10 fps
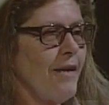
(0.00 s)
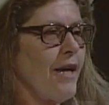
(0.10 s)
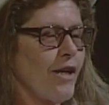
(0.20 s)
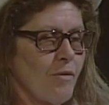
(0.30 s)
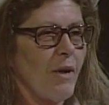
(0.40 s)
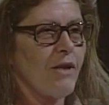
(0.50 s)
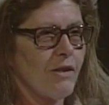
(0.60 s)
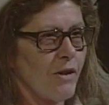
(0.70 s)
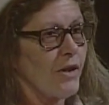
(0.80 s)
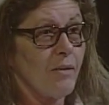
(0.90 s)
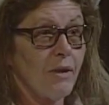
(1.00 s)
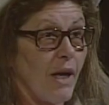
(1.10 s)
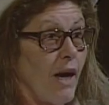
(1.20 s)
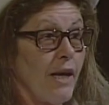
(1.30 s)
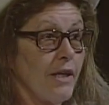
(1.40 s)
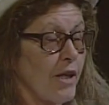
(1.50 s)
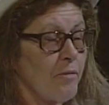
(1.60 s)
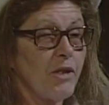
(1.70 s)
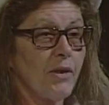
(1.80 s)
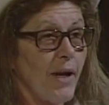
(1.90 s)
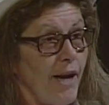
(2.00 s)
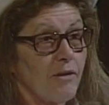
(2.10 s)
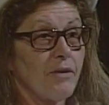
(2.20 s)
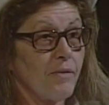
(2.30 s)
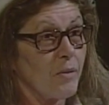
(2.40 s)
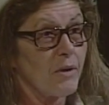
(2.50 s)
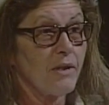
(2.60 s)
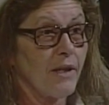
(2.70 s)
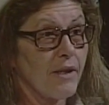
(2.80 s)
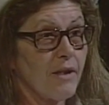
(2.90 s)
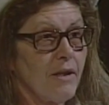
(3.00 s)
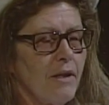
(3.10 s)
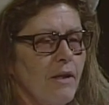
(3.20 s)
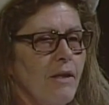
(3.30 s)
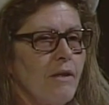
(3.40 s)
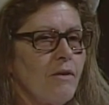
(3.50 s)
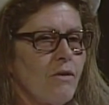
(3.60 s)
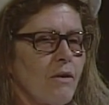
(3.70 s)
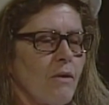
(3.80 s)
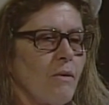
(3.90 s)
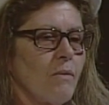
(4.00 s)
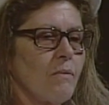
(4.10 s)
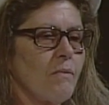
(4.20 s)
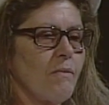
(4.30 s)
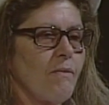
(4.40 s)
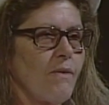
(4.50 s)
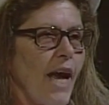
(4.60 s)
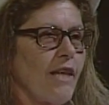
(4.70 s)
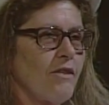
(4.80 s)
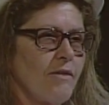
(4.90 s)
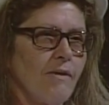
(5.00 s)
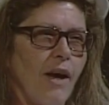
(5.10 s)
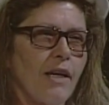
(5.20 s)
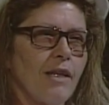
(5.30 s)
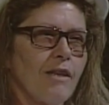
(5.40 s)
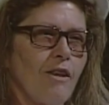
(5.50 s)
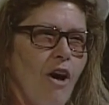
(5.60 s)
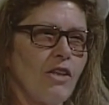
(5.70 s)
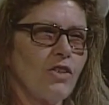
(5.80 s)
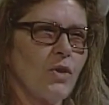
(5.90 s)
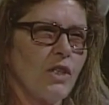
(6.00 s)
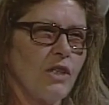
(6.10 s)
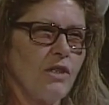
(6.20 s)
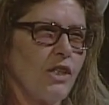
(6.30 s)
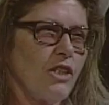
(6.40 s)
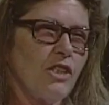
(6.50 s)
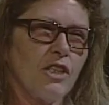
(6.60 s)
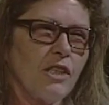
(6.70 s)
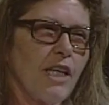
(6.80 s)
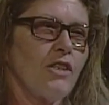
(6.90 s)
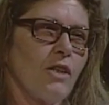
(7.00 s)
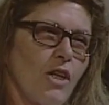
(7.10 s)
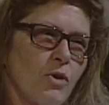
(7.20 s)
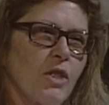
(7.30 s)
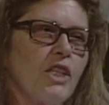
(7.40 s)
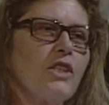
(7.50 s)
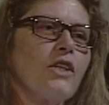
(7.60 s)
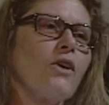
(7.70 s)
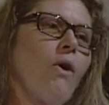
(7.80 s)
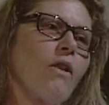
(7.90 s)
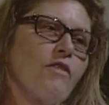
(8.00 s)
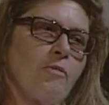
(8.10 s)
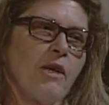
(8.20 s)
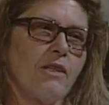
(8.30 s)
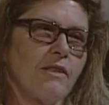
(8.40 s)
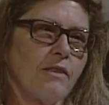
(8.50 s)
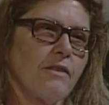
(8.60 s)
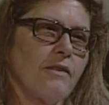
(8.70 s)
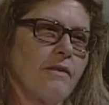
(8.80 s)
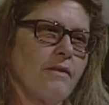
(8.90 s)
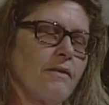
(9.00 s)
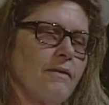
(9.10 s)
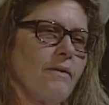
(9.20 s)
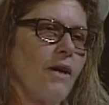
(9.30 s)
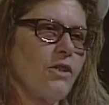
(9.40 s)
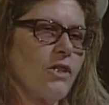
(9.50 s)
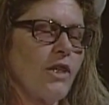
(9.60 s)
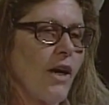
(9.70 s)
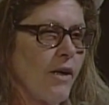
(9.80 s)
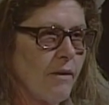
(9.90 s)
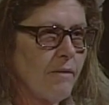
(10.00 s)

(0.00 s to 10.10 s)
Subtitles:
as well as look you in the eye and come to your house if you were sick. So that's not a lost tradition. That's a lost tradition in all of our medicines. Not just our